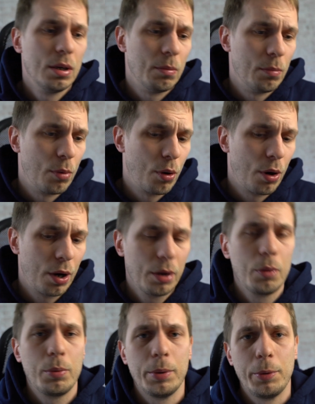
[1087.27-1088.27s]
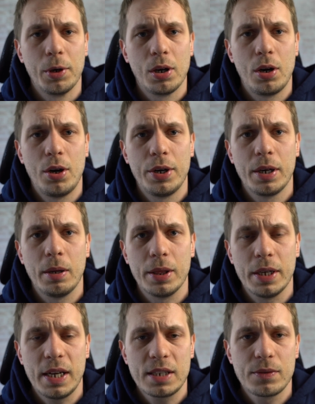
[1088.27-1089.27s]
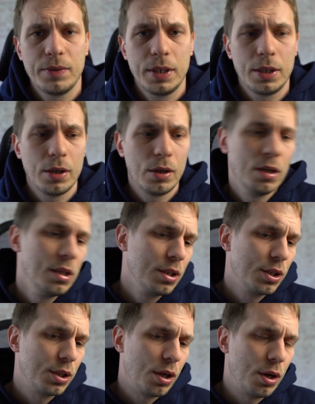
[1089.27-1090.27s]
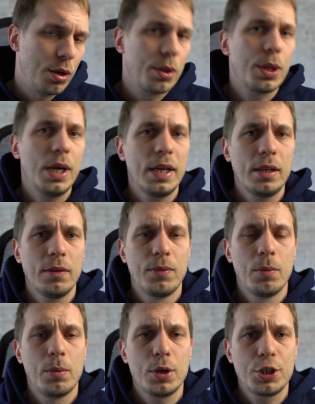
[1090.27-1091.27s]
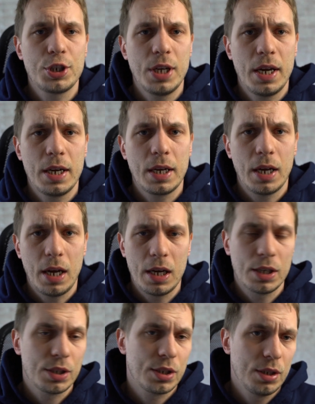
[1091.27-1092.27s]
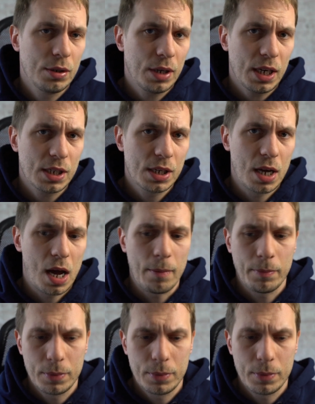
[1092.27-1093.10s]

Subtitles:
More we will learn in the next video. So thank you for watching and see you next time.